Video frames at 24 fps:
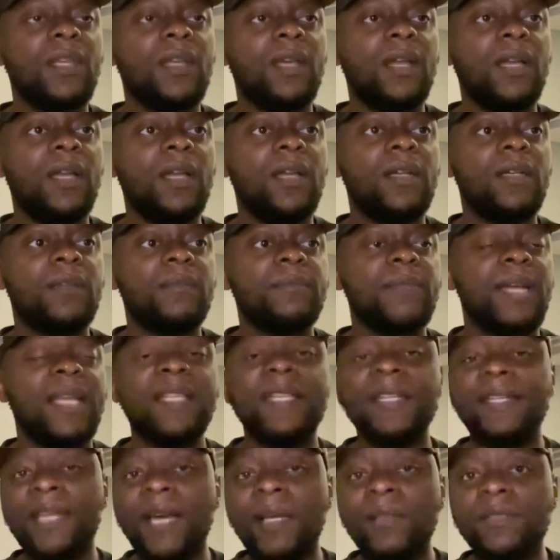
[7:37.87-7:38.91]
And
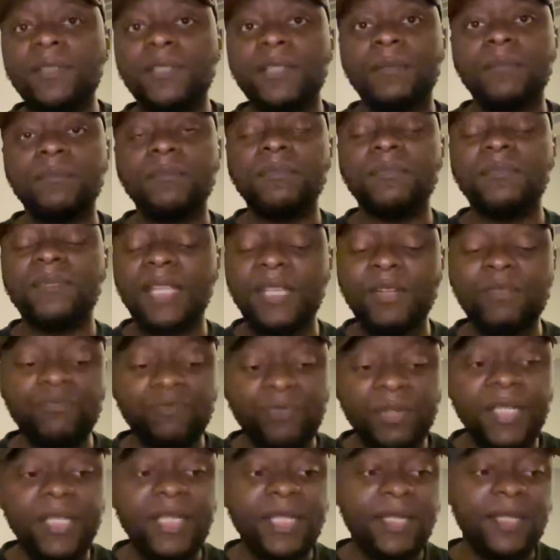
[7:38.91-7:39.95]
they doubted him. They
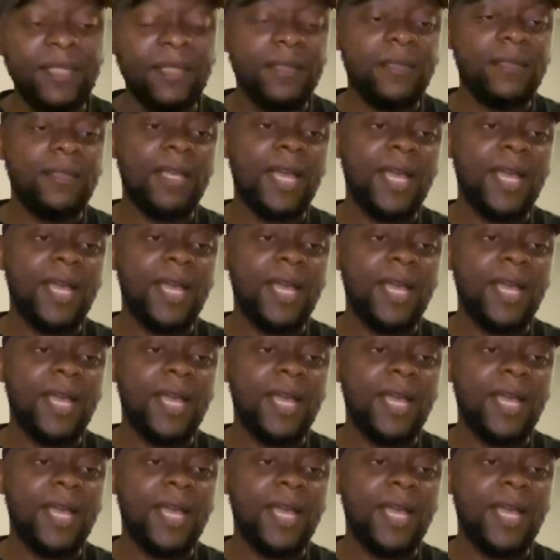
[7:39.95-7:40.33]
really did.